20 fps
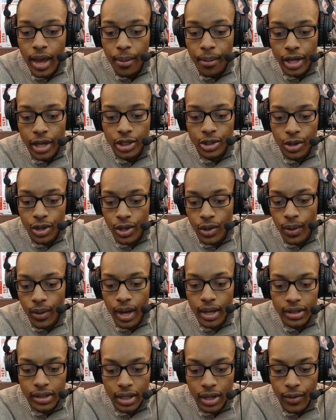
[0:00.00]
Make sure you
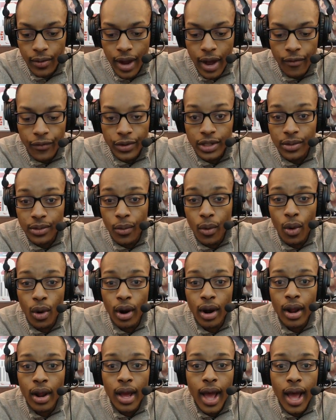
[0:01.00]
uh, stick around for some
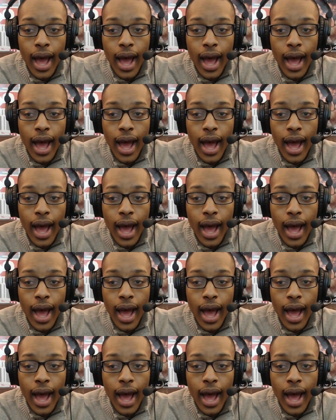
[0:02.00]
more